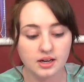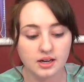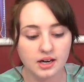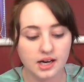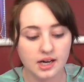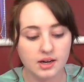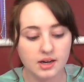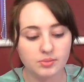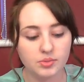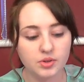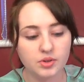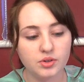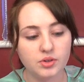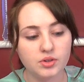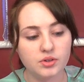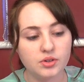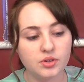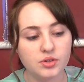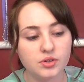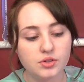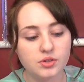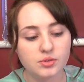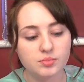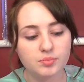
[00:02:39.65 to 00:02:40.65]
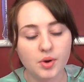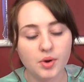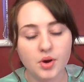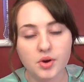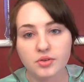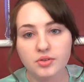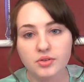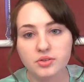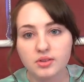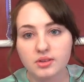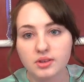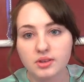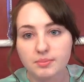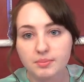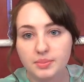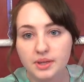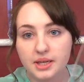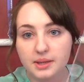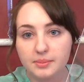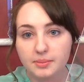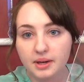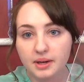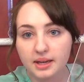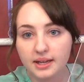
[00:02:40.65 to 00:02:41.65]
you use both the
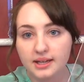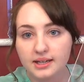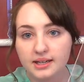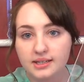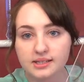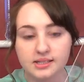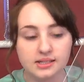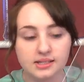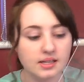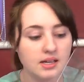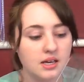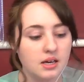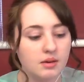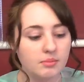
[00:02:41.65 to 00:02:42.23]
B plates.